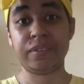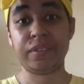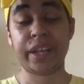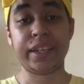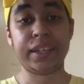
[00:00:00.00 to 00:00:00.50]

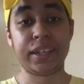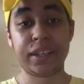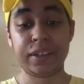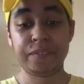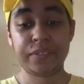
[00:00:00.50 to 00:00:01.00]
Like,
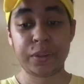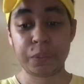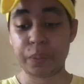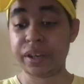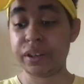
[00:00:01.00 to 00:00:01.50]

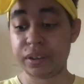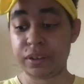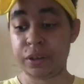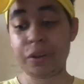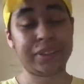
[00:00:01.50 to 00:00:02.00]
when
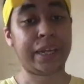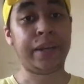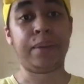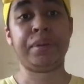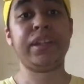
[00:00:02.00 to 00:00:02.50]
lockdown
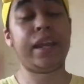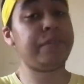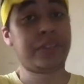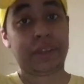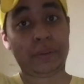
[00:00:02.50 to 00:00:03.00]
happened,
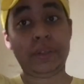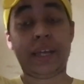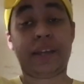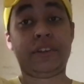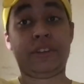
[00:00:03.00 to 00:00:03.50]
everything
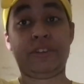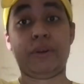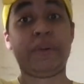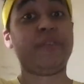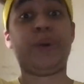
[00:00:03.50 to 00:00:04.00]
had to
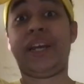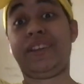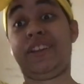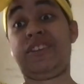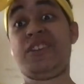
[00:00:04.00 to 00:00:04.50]
stop. Everyone had
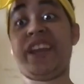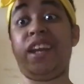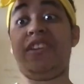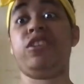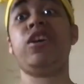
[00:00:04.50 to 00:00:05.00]
to stay
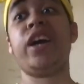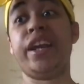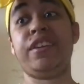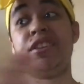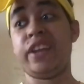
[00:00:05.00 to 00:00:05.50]

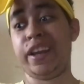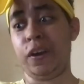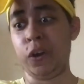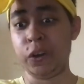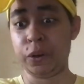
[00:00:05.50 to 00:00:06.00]
inside, stay
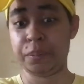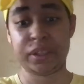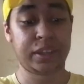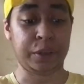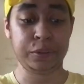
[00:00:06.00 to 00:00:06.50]
home,
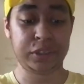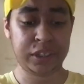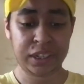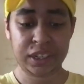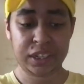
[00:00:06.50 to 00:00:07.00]
don't
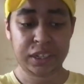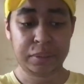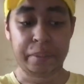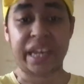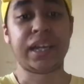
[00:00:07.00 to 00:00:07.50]

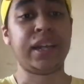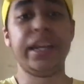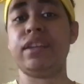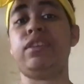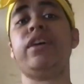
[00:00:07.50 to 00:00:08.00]
make
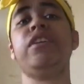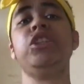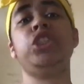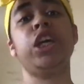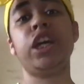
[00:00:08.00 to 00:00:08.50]
unnecessary
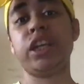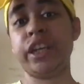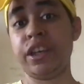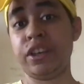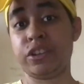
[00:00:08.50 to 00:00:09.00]

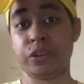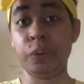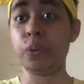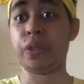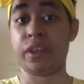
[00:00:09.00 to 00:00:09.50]
journeys and
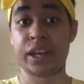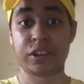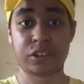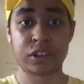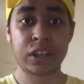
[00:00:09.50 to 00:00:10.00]
all
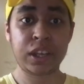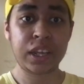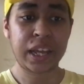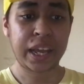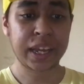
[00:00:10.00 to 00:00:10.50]
that.
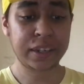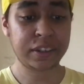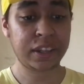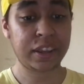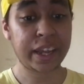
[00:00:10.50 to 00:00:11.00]
And
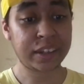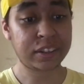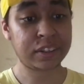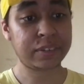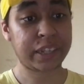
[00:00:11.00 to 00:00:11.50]

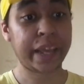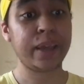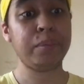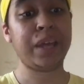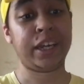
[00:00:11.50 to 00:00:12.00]
that
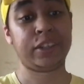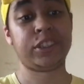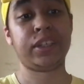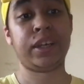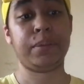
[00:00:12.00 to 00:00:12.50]
came
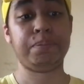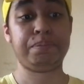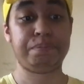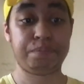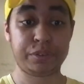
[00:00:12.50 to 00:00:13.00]
at a
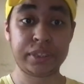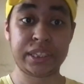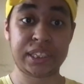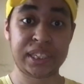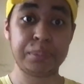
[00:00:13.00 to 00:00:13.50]

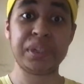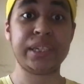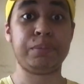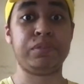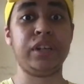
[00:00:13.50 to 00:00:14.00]
pretty
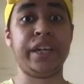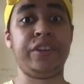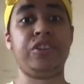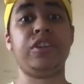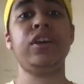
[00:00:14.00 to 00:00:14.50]
big
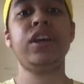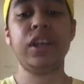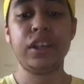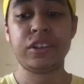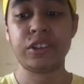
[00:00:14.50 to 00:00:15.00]
price.
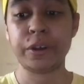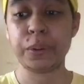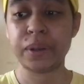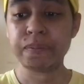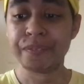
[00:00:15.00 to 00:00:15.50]
So